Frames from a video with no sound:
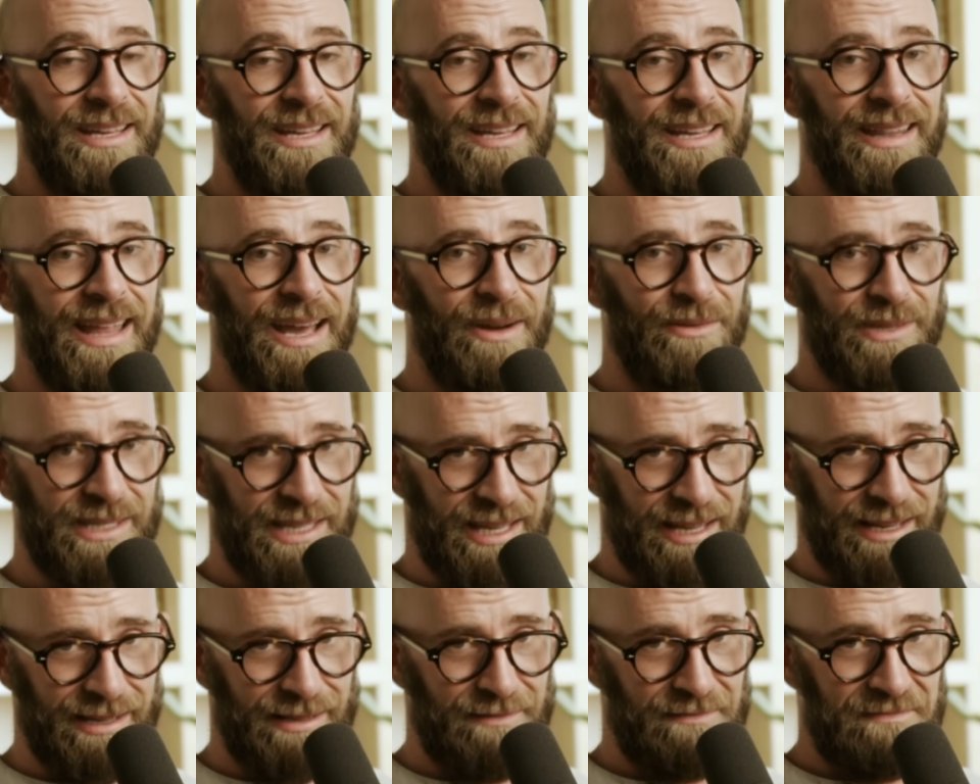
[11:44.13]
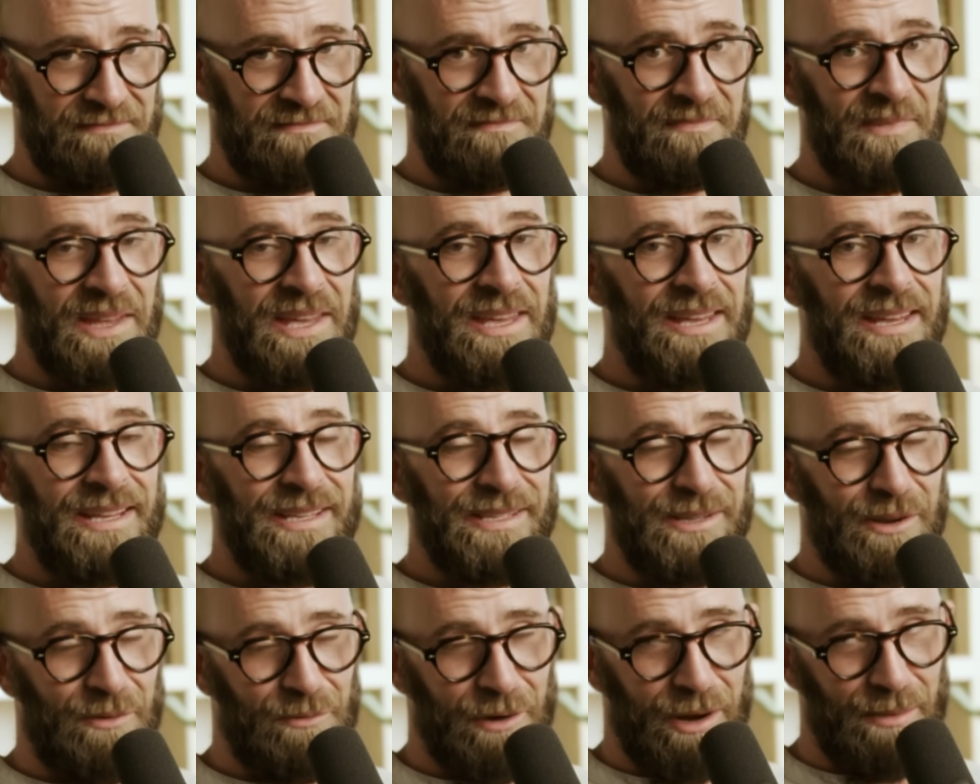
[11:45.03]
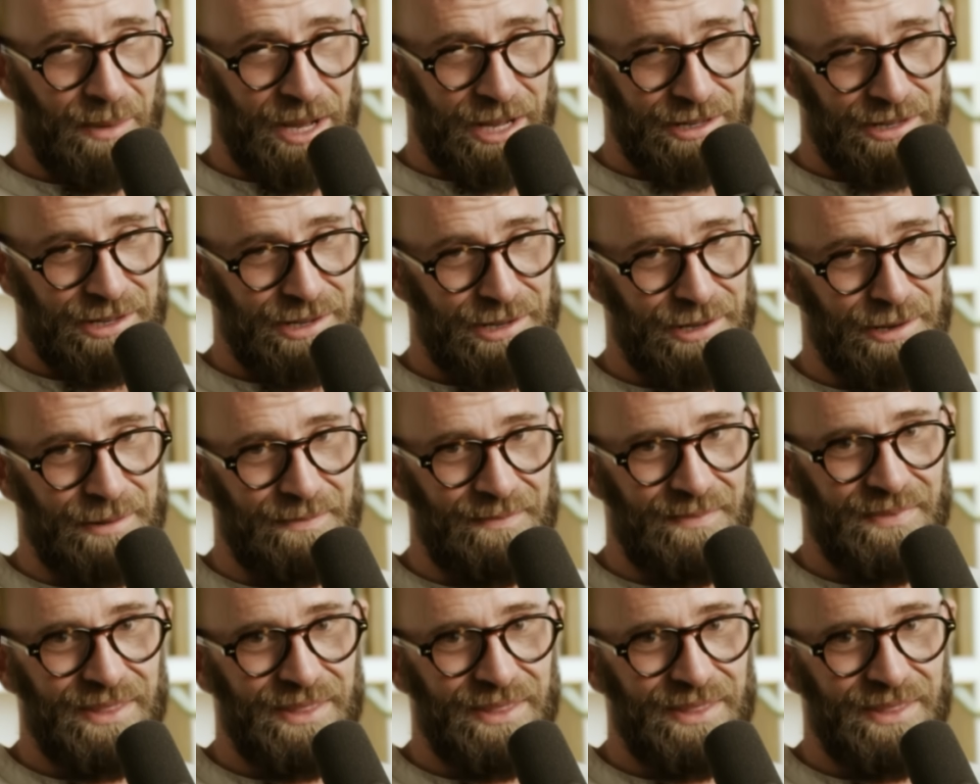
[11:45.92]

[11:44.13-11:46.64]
And that was it. It's not very much.